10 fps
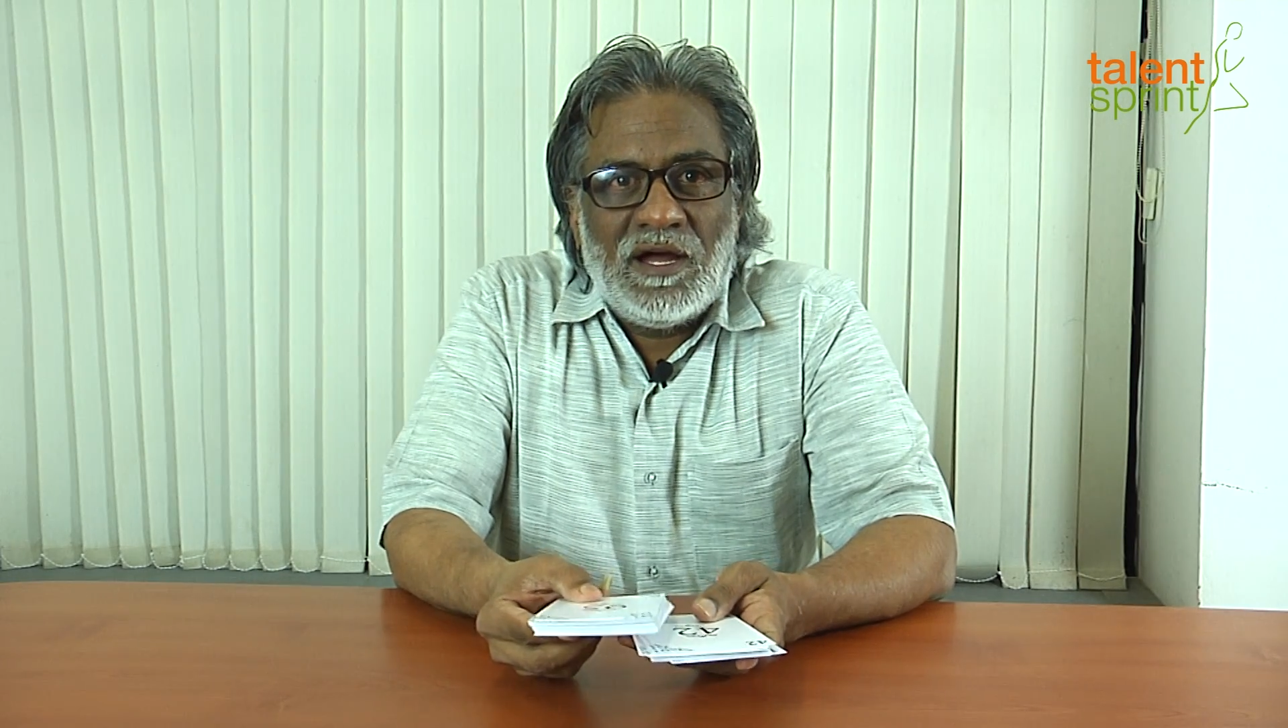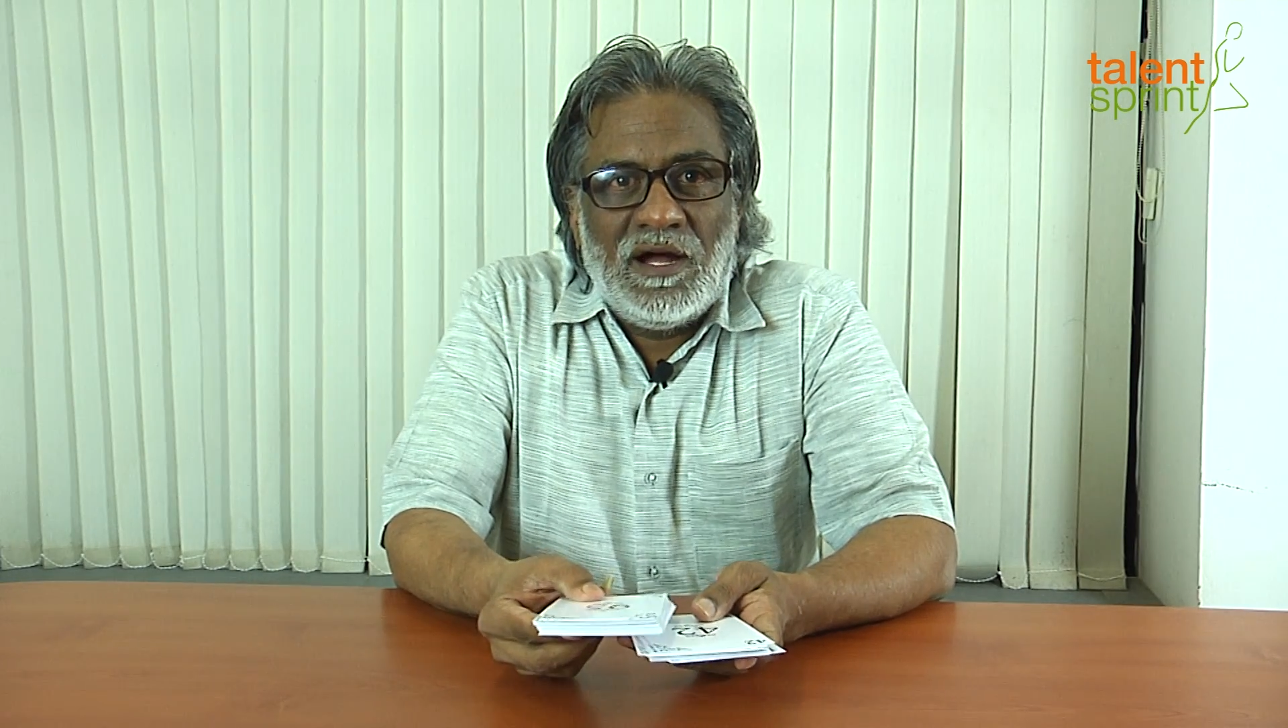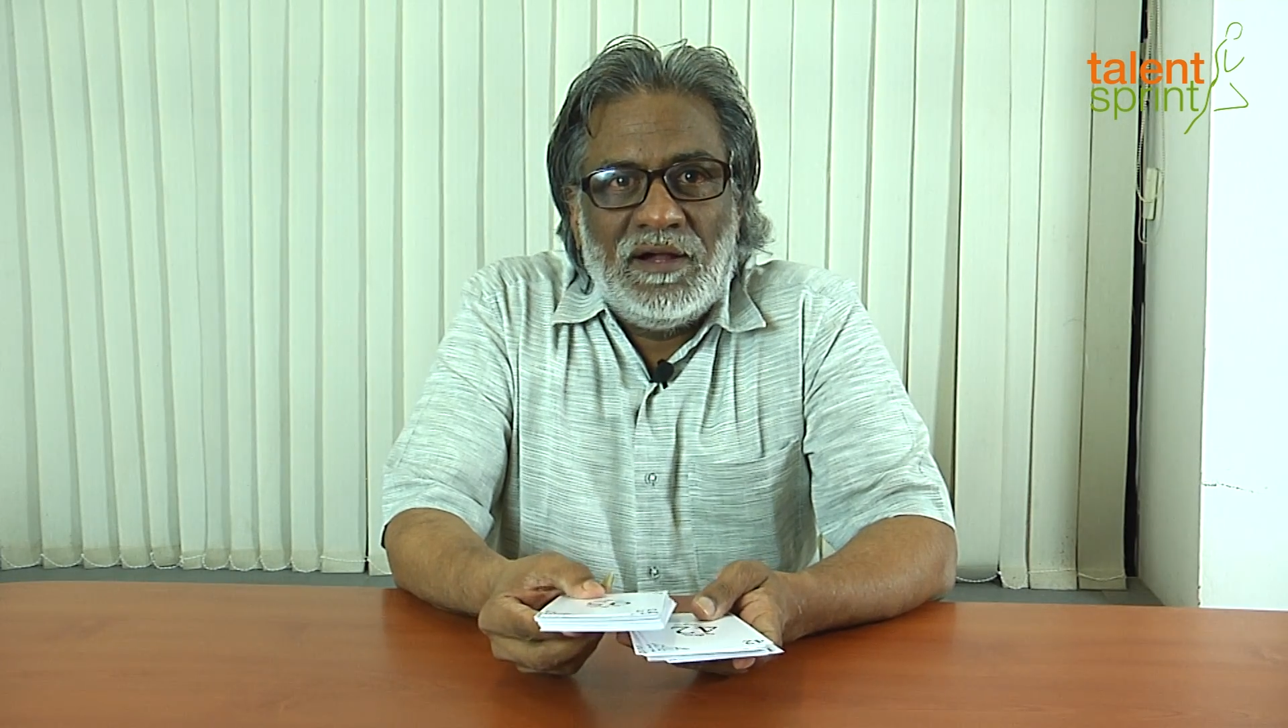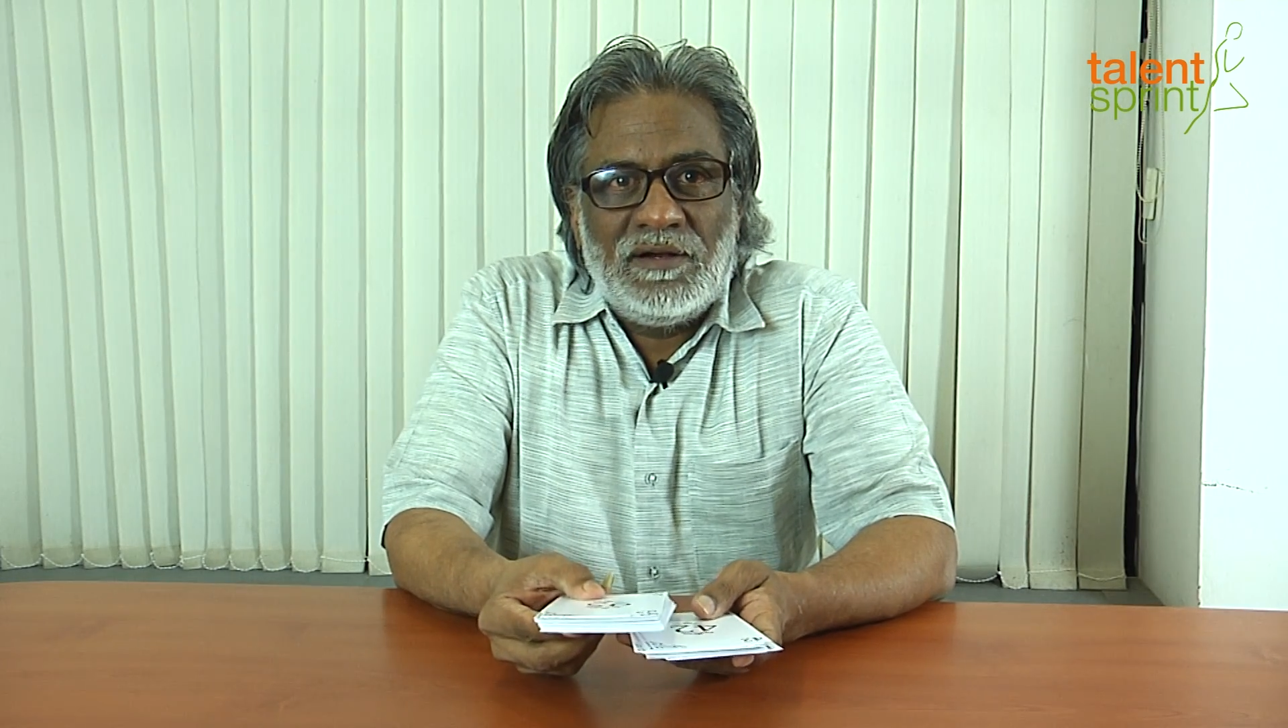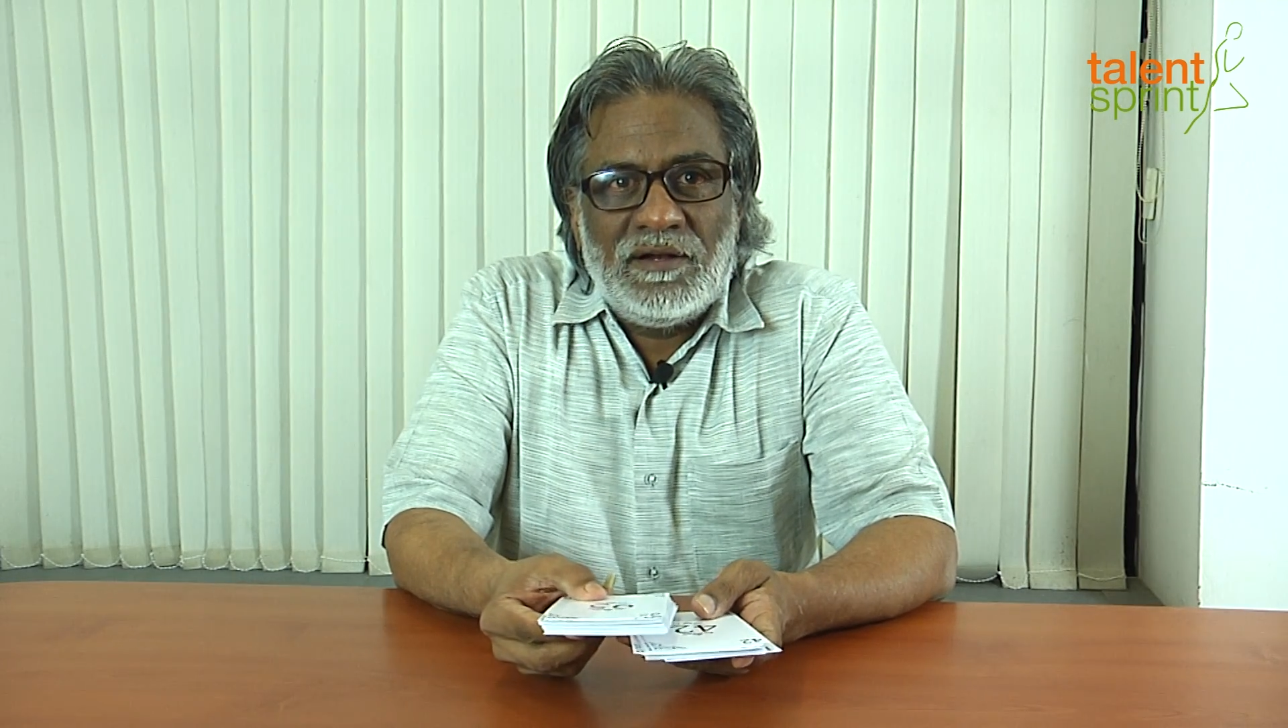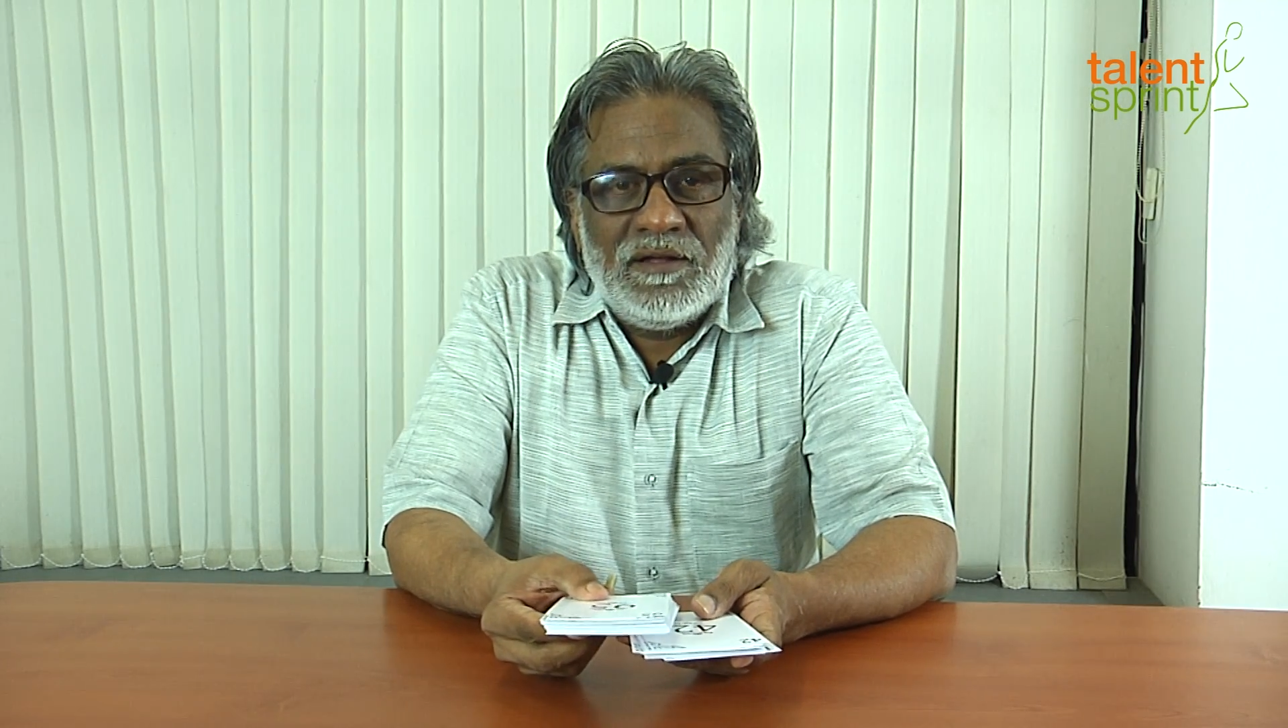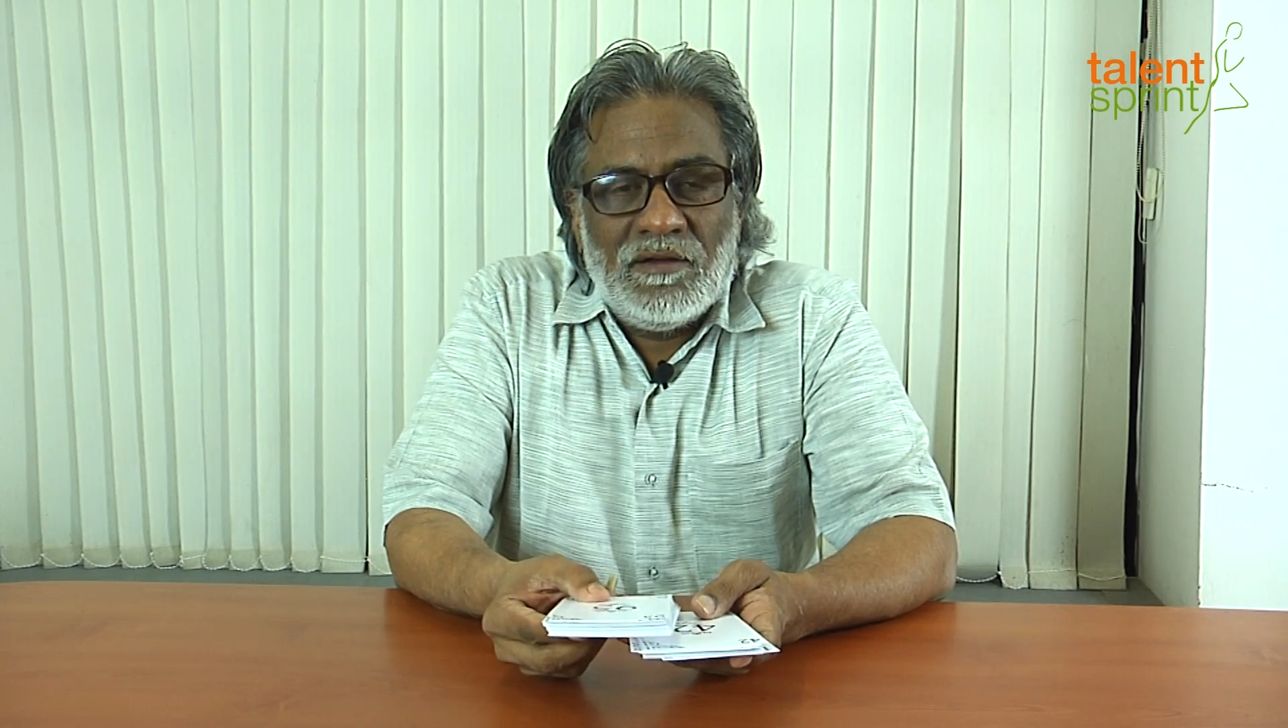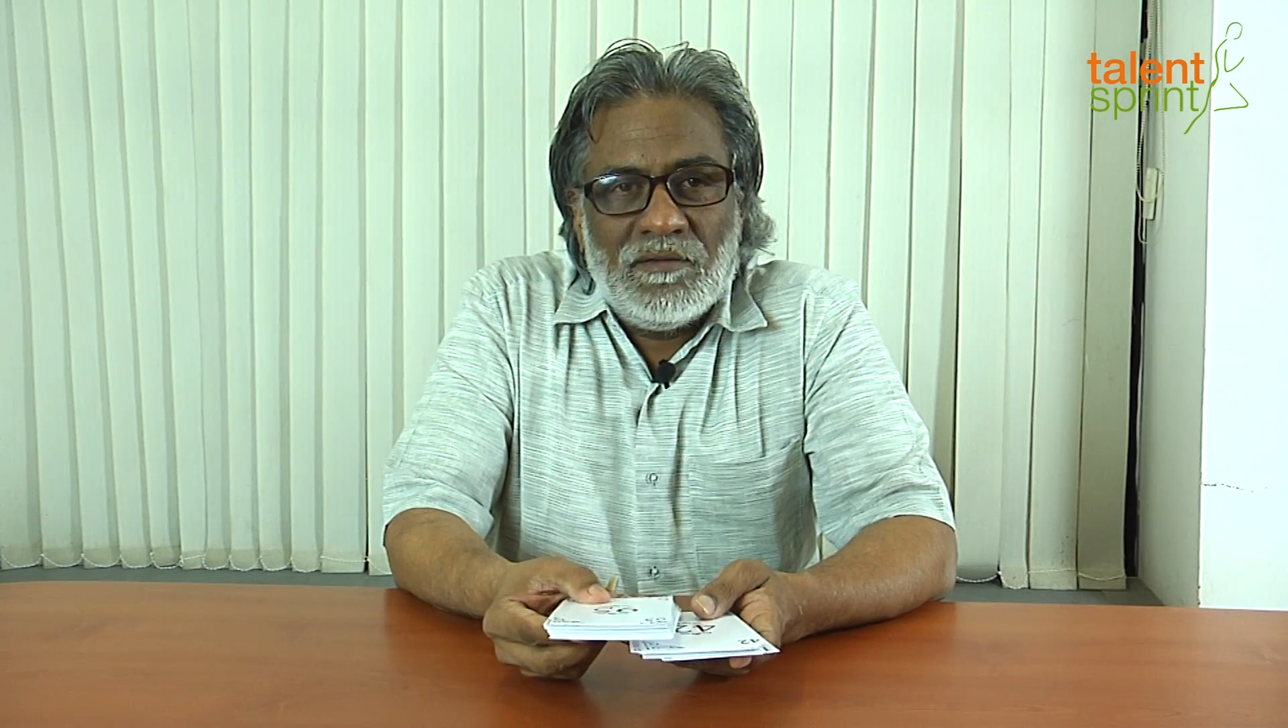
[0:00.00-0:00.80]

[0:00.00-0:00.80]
and